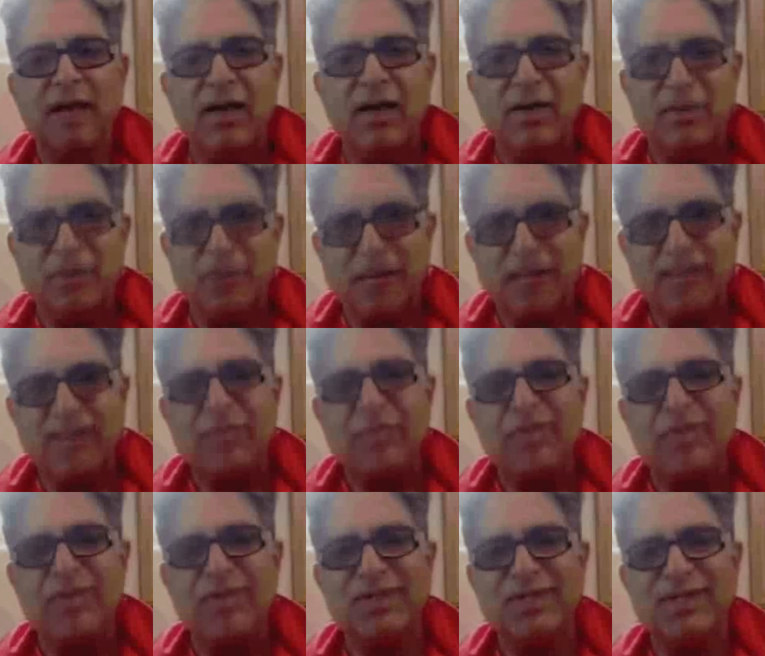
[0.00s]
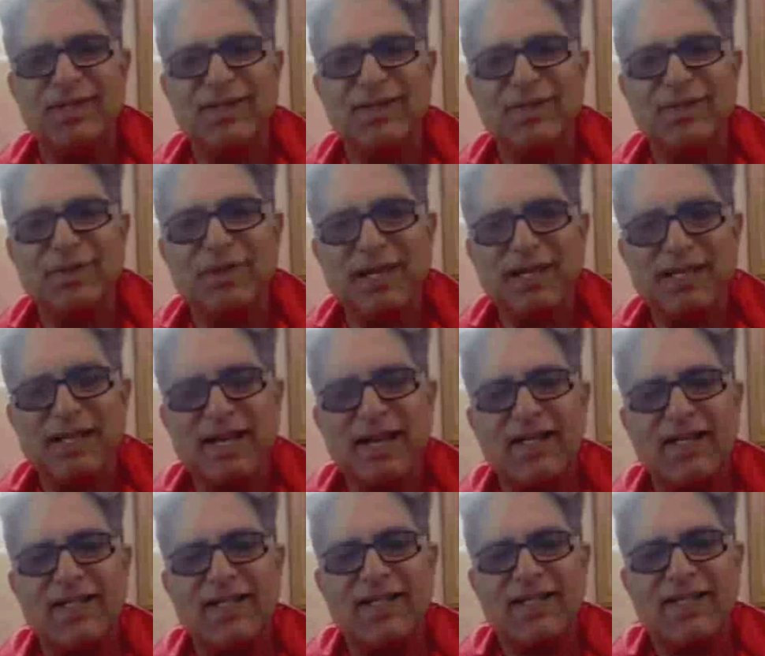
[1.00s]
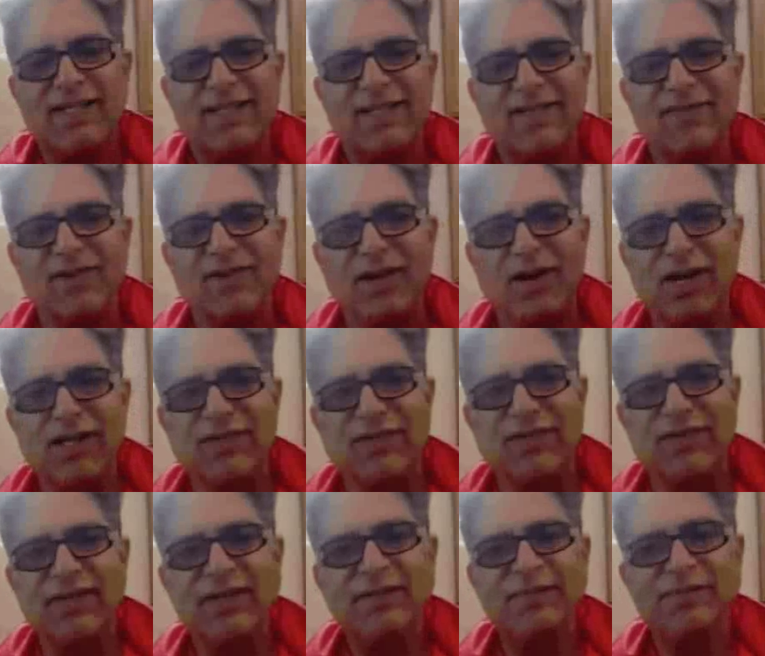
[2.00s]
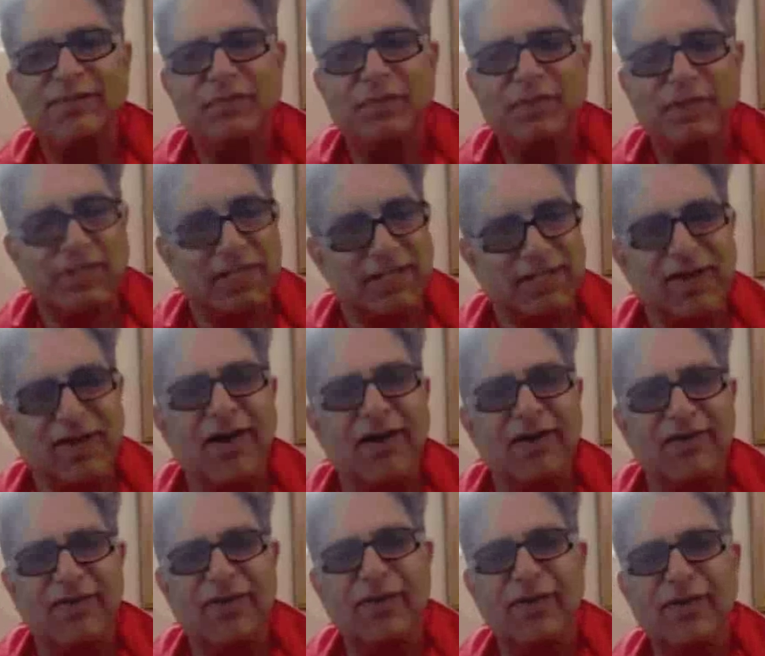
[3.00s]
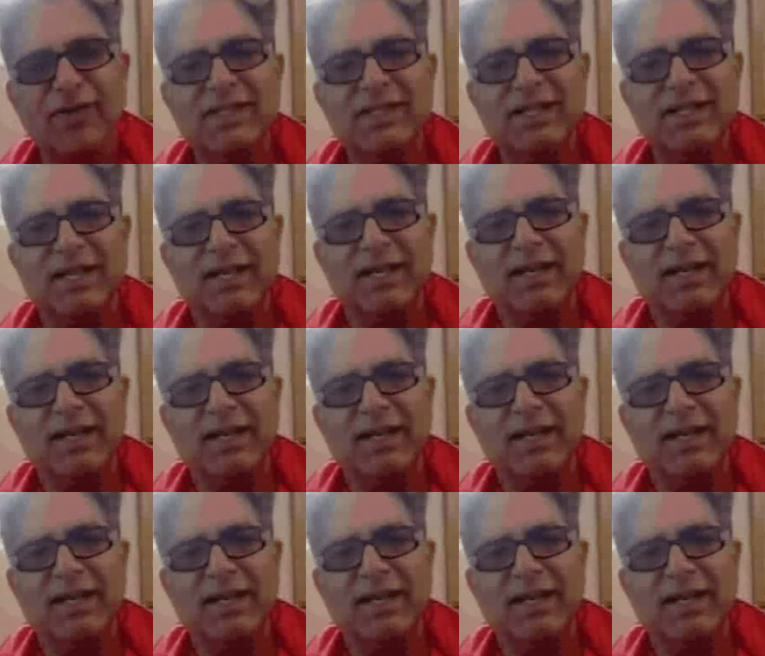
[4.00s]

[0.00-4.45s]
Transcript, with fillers: who has ambitions to be a scientist and philosopher, which he's not, of course.